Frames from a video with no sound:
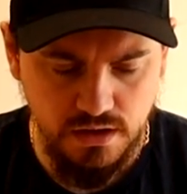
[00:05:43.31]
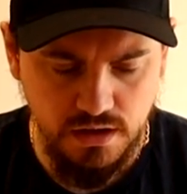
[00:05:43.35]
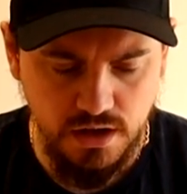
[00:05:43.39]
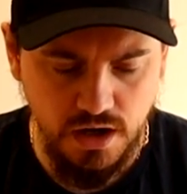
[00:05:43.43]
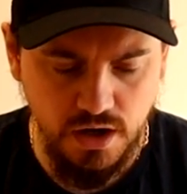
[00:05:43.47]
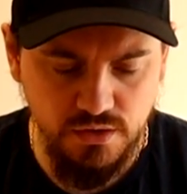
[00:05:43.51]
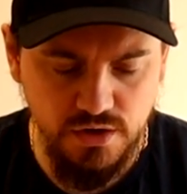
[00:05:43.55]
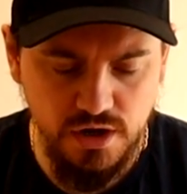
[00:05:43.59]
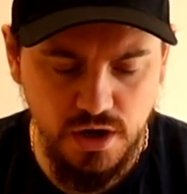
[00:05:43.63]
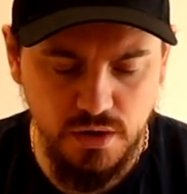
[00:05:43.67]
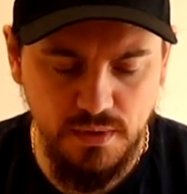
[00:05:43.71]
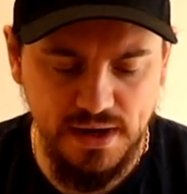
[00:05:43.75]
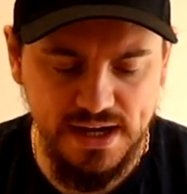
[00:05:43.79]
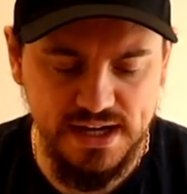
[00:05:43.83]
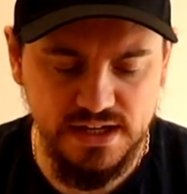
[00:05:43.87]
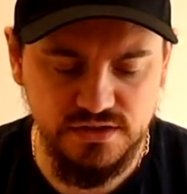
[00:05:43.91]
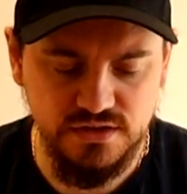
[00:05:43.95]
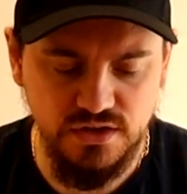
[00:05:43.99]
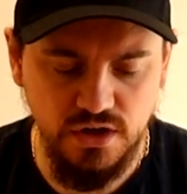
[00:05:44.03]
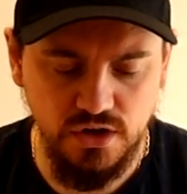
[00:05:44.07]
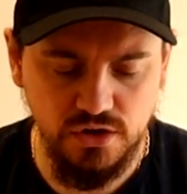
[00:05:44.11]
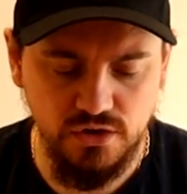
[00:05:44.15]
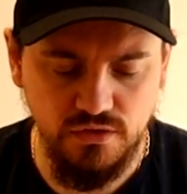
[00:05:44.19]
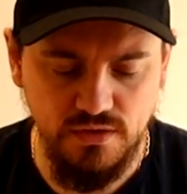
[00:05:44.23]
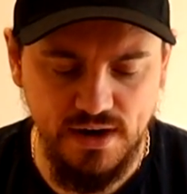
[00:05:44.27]
Oh no, wait, it's
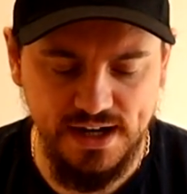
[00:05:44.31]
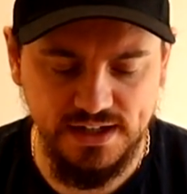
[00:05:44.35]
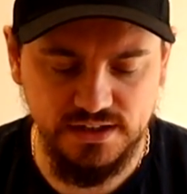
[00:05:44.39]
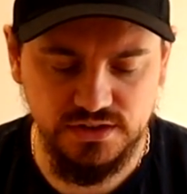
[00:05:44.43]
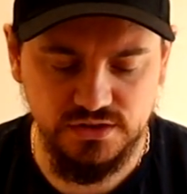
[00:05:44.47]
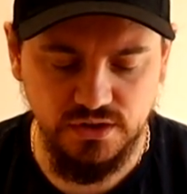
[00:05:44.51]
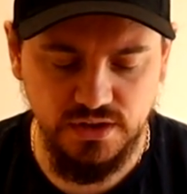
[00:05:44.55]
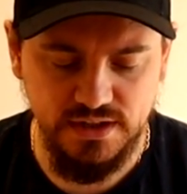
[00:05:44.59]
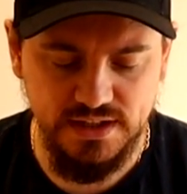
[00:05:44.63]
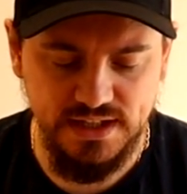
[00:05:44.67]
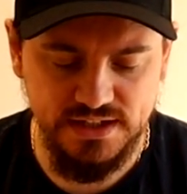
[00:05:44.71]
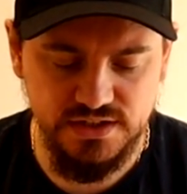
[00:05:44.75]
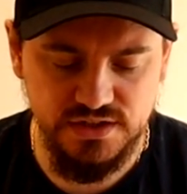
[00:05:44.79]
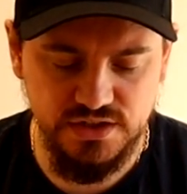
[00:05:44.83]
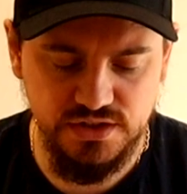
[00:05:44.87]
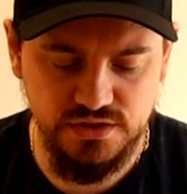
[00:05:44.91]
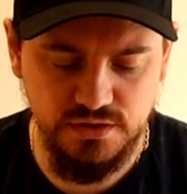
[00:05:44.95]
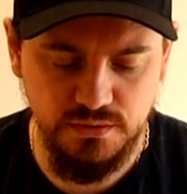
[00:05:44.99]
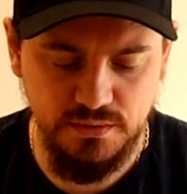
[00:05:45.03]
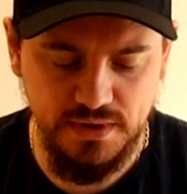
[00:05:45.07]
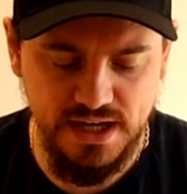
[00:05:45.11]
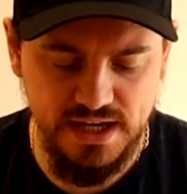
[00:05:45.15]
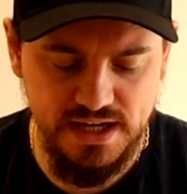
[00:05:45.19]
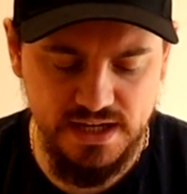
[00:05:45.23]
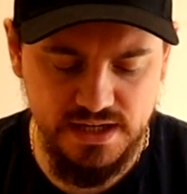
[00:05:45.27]
not cracked, sorry, that's just the
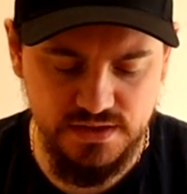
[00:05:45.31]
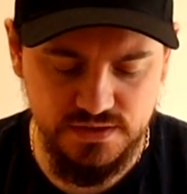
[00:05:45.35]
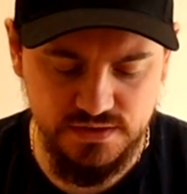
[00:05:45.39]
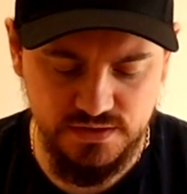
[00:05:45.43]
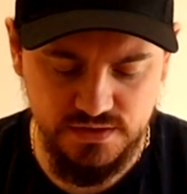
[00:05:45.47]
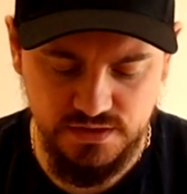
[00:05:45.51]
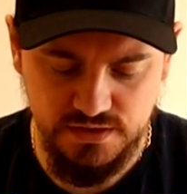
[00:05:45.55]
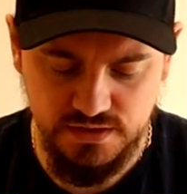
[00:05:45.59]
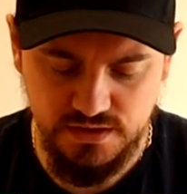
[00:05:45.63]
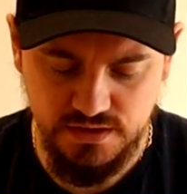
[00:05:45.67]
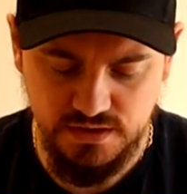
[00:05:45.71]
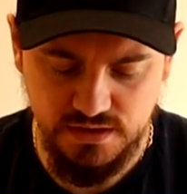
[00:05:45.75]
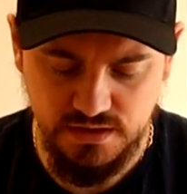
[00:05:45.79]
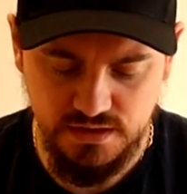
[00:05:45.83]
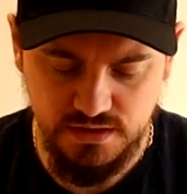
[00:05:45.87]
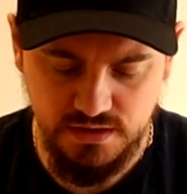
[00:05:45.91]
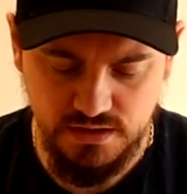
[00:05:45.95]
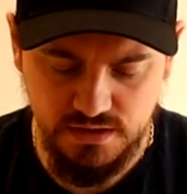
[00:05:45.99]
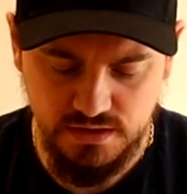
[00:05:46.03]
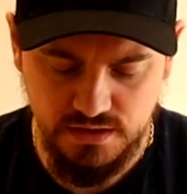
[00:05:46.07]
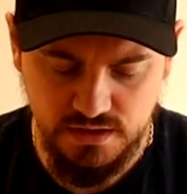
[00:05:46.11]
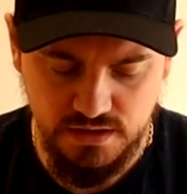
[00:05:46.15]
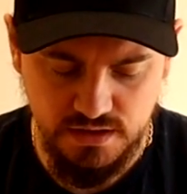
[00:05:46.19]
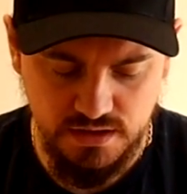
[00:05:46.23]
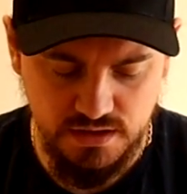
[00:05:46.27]
way it is.
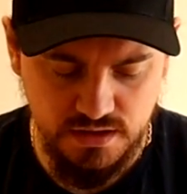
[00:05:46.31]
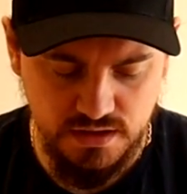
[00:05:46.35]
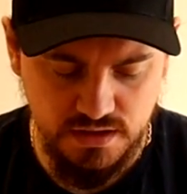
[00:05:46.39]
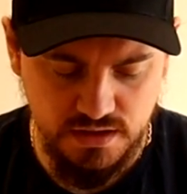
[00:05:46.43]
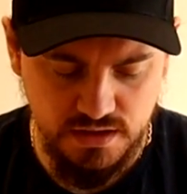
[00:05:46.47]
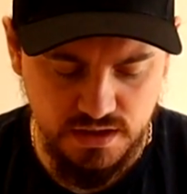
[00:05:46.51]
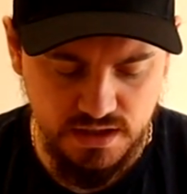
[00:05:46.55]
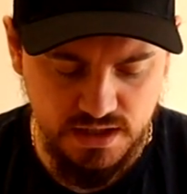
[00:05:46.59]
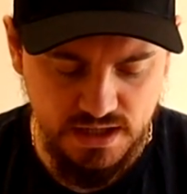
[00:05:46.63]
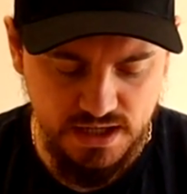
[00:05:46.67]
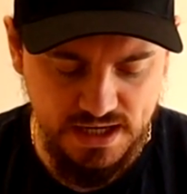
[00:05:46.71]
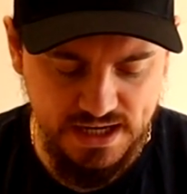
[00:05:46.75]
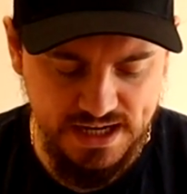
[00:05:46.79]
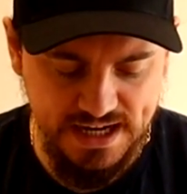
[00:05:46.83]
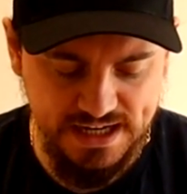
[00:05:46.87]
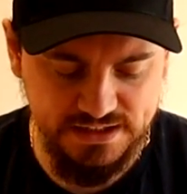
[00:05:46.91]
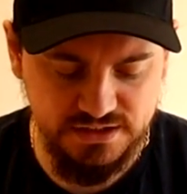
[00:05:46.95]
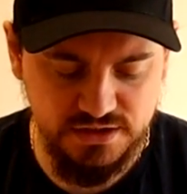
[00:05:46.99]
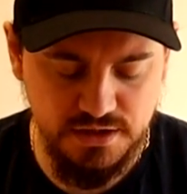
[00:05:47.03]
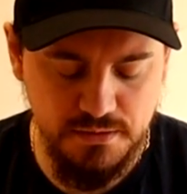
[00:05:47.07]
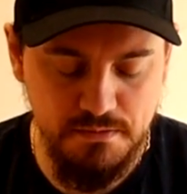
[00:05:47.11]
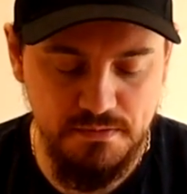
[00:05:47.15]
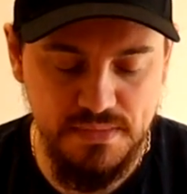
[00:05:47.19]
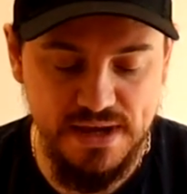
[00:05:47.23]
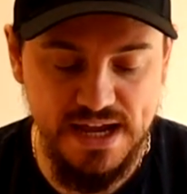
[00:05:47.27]
It has
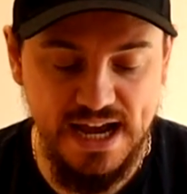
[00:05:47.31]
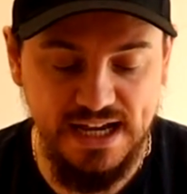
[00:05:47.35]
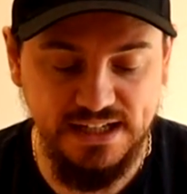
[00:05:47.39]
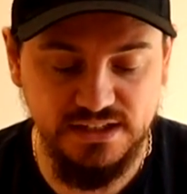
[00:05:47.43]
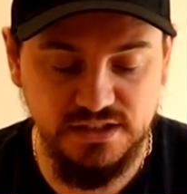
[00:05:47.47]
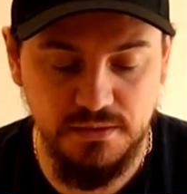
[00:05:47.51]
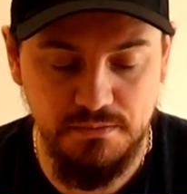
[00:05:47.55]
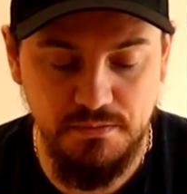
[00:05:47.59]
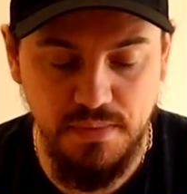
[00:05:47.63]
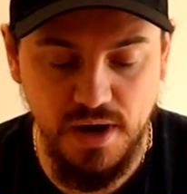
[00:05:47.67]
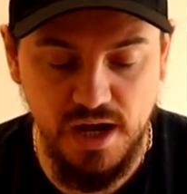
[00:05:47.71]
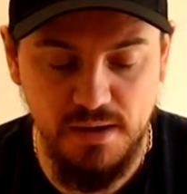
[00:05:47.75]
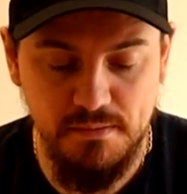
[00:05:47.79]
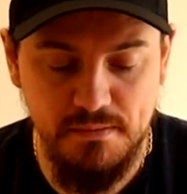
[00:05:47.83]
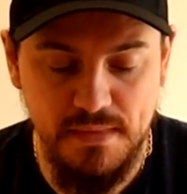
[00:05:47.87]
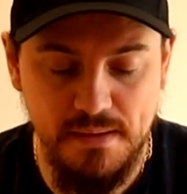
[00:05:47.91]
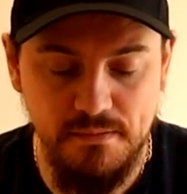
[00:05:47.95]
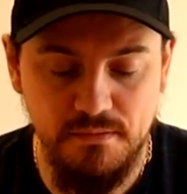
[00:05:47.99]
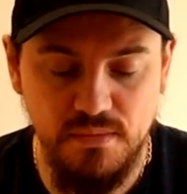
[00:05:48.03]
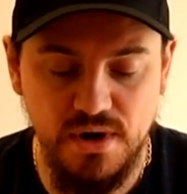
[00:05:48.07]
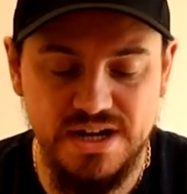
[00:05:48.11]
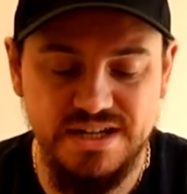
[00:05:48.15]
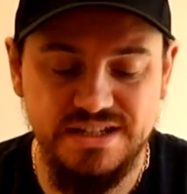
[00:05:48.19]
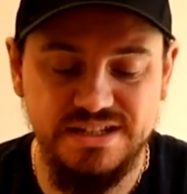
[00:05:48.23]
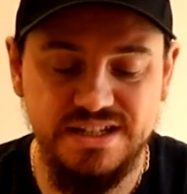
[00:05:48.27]
the button
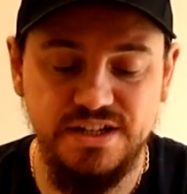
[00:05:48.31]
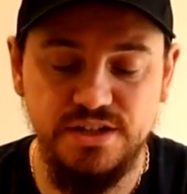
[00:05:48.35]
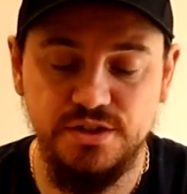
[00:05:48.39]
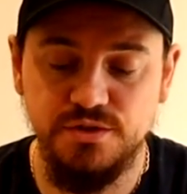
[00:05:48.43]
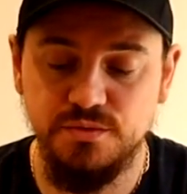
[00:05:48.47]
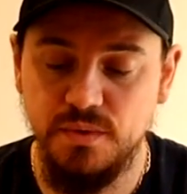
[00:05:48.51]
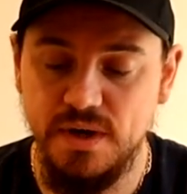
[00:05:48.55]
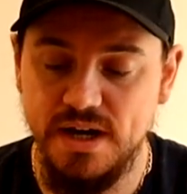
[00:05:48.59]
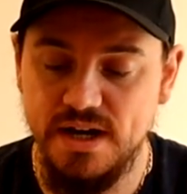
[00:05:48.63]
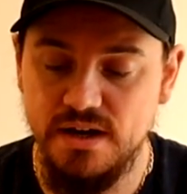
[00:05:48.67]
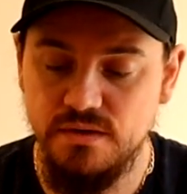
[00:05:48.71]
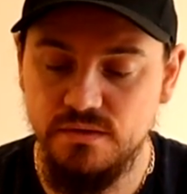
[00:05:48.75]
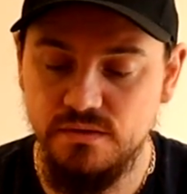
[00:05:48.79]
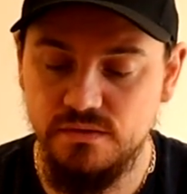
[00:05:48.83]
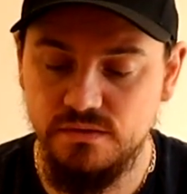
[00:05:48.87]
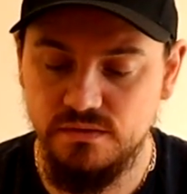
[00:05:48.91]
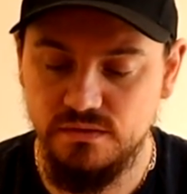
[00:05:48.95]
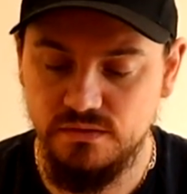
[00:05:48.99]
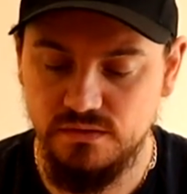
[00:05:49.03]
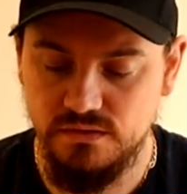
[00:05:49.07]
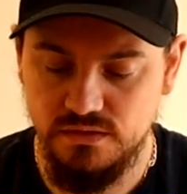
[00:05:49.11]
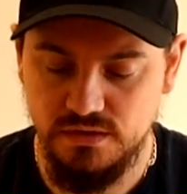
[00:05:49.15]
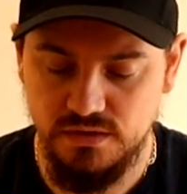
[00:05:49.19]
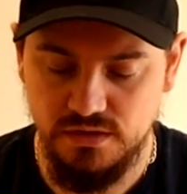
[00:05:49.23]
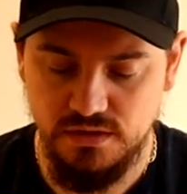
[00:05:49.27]
membranes in as well.
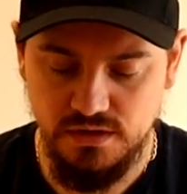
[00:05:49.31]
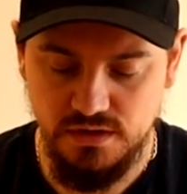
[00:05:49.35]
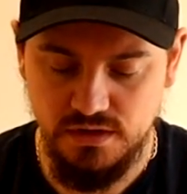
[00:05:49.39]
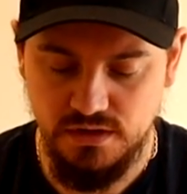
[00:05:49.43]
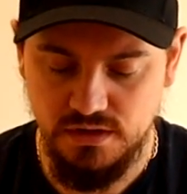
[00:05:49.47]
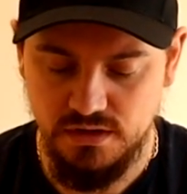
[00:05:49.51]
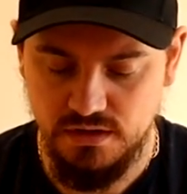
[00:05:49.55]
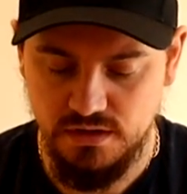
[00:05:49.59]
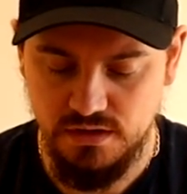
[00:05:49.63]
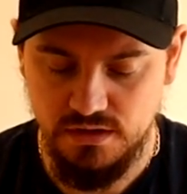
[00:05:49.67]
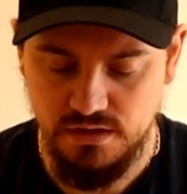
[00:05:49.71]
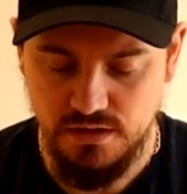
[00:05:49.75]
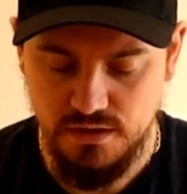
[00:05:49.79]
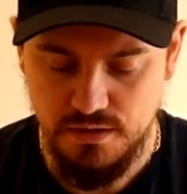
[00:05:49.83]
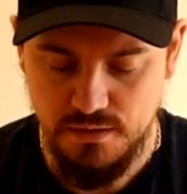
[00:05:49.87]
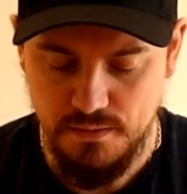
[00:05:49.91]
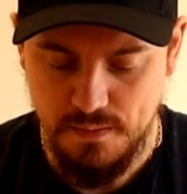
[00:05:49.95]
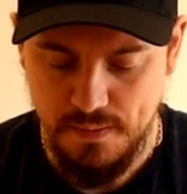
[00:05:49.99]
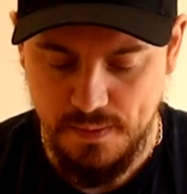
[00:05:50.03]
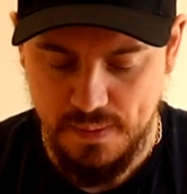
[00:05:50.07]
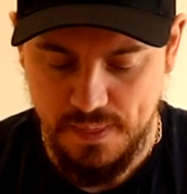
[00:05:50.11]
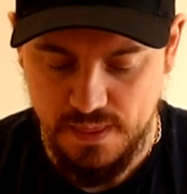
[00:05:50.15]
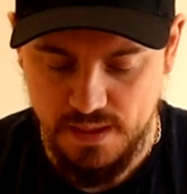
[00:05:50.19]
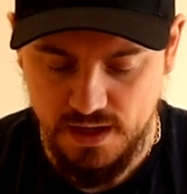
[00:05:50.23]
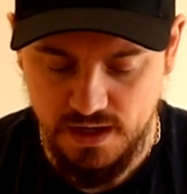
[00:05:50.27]

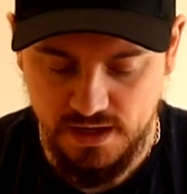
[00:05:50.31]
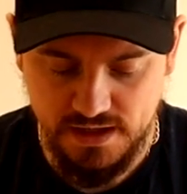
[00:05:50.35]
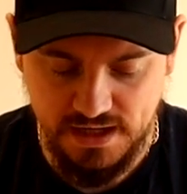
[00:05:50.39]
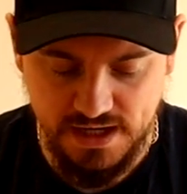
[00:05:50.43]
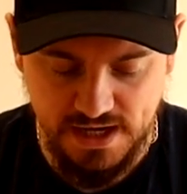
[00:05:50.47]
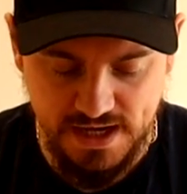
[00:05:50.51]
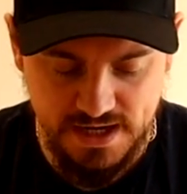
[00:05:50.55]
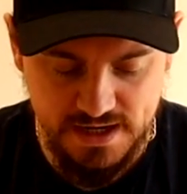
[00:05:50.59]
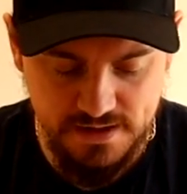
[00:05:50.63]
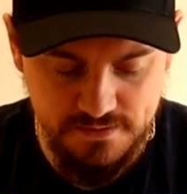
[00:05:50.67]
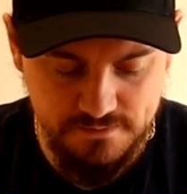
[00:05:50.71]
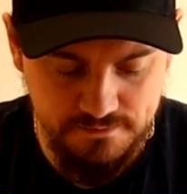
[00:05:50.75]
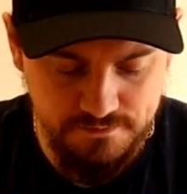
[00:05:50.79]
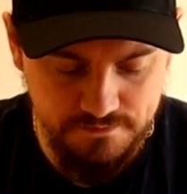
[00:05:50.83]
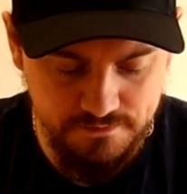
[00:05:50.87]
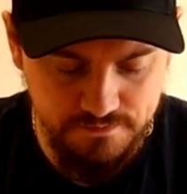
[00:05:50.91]
Okay.